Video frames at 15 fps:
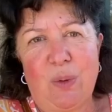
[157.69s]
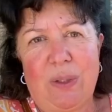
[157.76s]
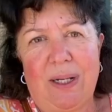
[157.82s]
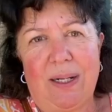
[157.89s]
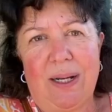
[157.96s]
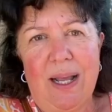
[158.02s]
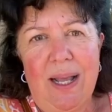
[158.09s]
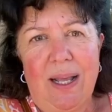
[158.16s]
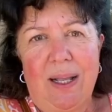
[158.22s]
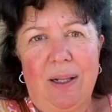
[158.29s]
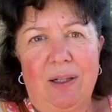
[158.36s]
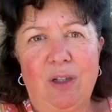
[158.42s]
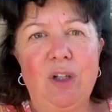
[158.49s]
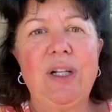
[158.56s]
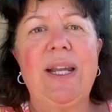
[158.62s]
you can
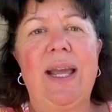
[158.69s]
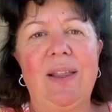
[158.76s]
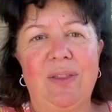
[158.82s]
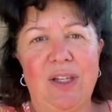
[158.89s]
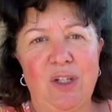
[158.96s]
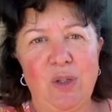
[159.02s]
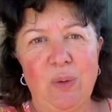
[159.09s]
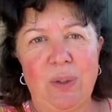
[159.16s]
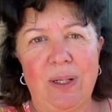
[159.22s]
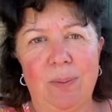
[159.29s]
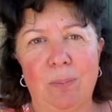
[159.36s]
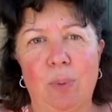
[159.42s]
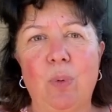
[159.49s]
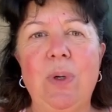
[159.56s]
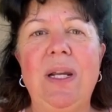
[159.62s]
look at, that you
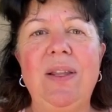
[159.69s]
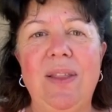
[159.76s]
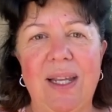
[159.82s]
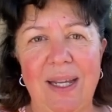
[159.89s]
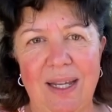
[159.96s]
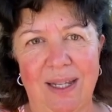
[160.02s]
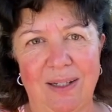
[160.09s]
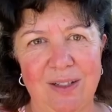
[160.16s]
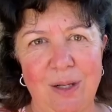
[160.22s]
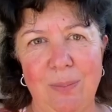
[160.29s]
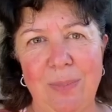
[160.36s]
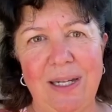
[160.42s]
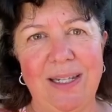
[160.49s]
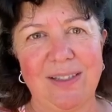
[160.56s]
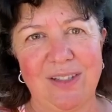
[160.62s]
can breathe in, to
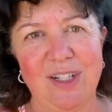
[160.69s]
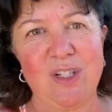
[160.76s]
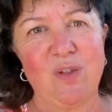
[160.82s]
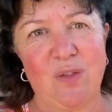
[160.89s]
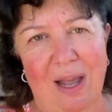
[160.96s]
me it's just